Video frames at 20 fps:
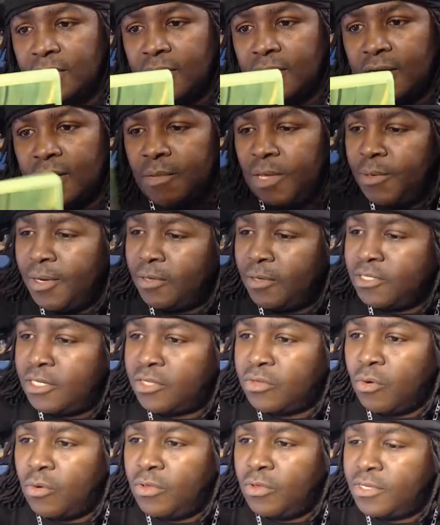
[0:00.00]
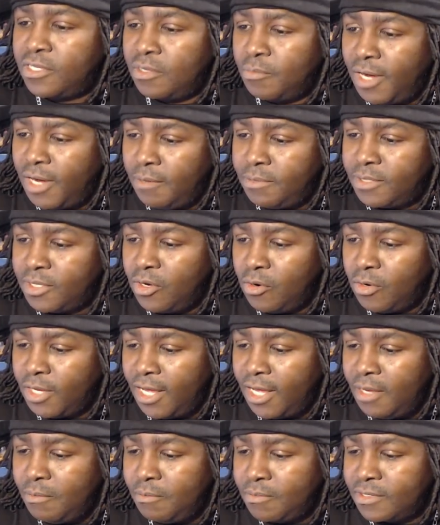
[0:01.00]
Uh, maybe I'll just throw this in my obscure
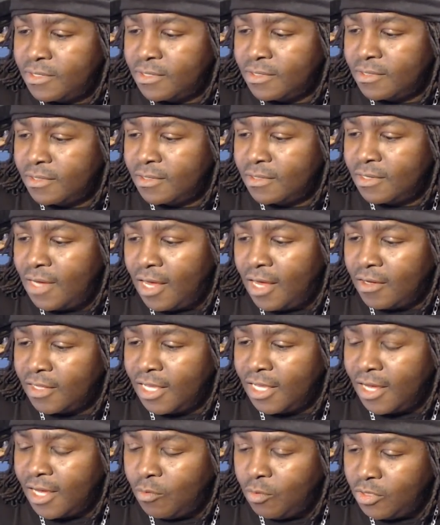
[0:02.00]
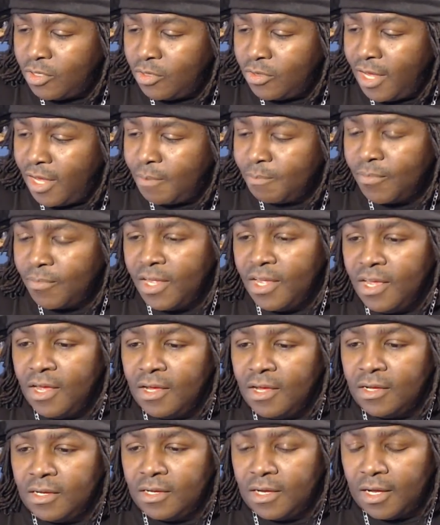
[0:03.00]
games. I think I will do that
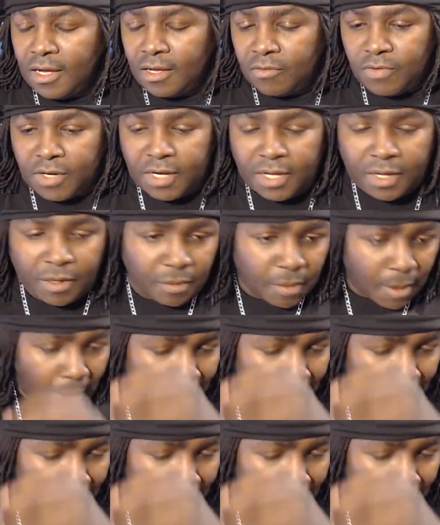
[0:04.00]
uh, video.